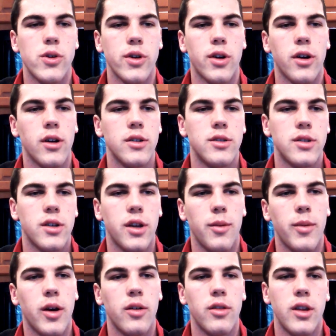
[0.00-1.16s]
cards to
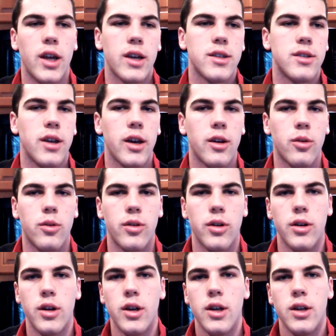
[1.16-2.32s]
come out in the next set
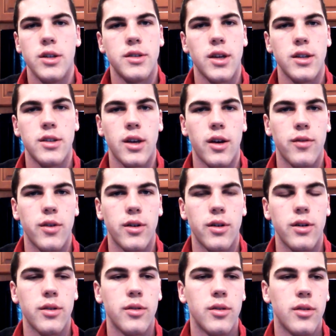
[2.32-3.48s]
or sets
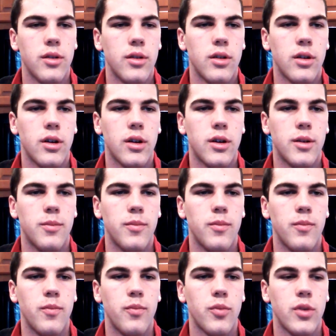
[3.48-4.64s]
after.
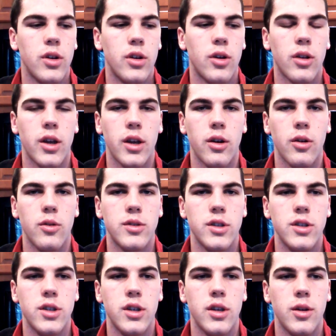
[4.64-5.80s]
Like
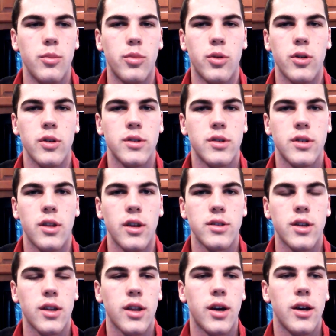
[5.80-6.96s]
OCG imports,
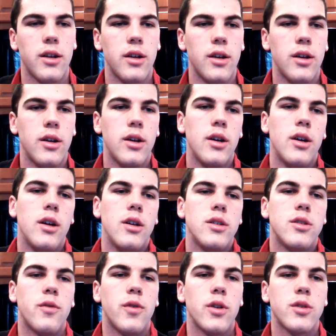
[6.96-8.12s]
things like that.
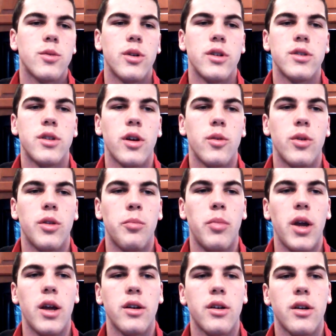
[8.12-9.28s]
So first we're going to start with
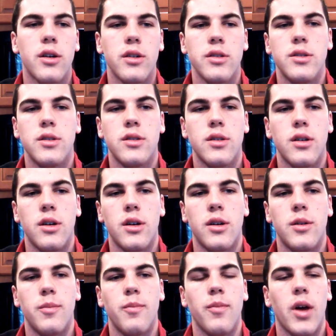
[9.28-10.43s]
banned cards.
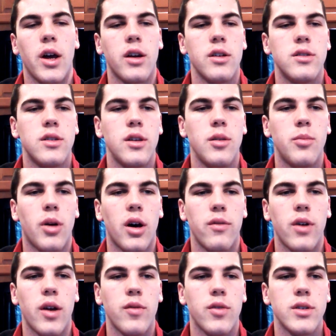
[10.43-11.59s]
I could see Pot
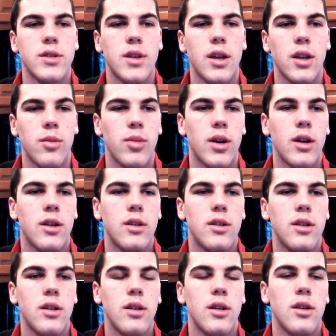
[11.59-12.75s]
of Avarice getting
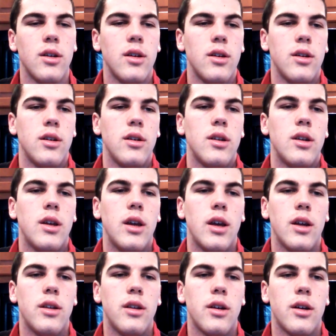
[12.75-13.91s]
banned
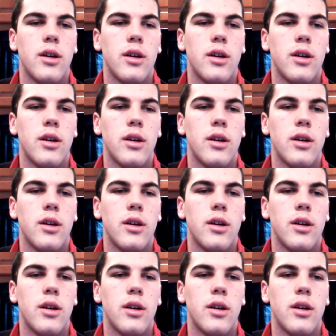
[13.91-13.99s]
and